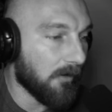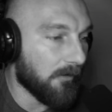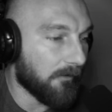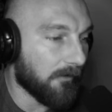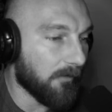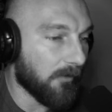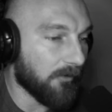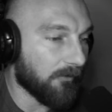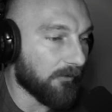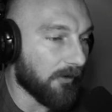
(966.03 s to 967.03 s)
the team
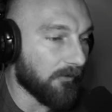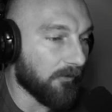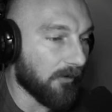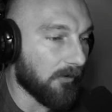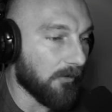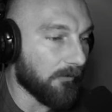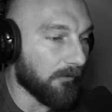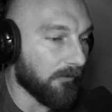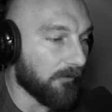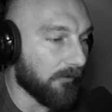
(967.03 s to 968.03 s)
registration
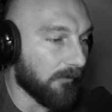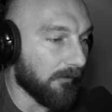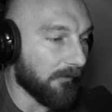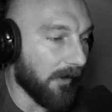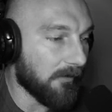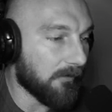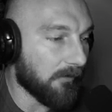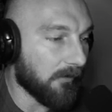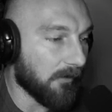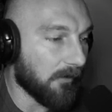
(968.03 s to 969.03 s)
closes the
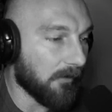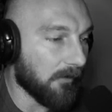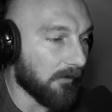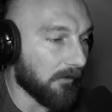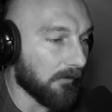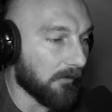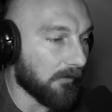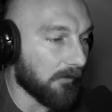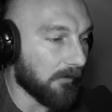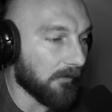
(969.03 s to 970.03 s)
10th, and
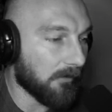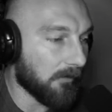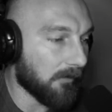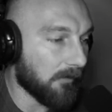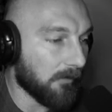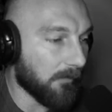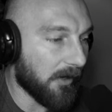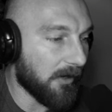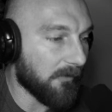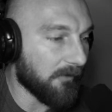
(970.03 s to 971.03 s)

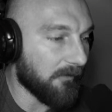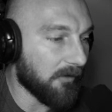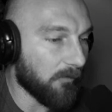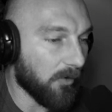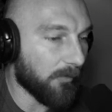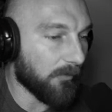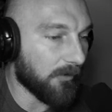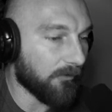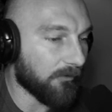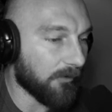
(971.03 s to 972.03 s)
Miami Team Open
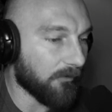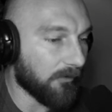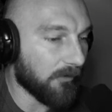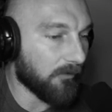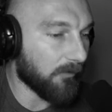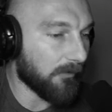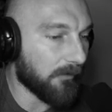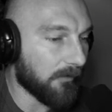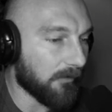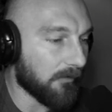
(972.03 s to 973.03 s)
registration the
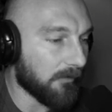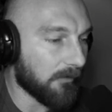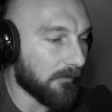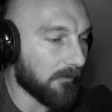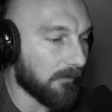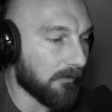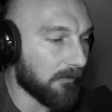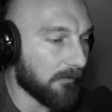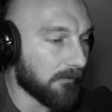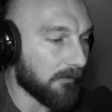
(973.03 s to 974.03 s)

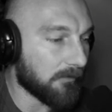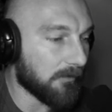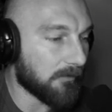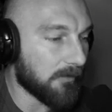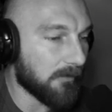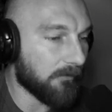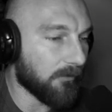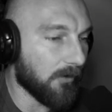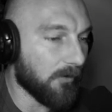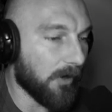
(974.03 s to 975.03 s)
23rd.
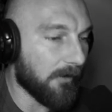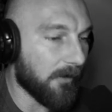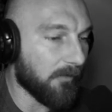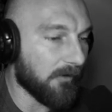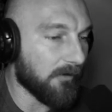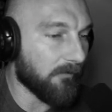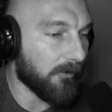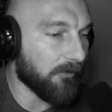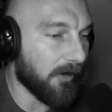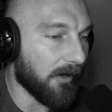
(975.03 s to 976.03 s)
So I believe
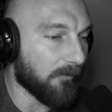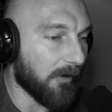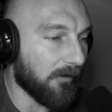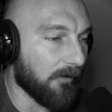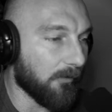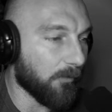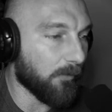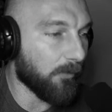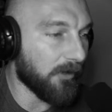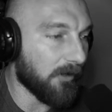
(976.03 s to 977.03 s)
what you got is about a
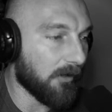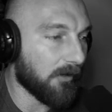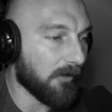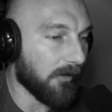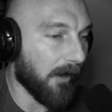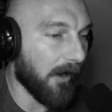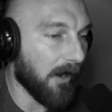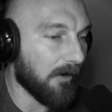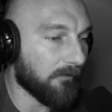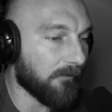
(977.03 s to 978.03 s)
week and a
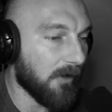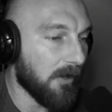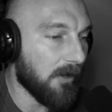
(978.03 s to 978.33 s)
half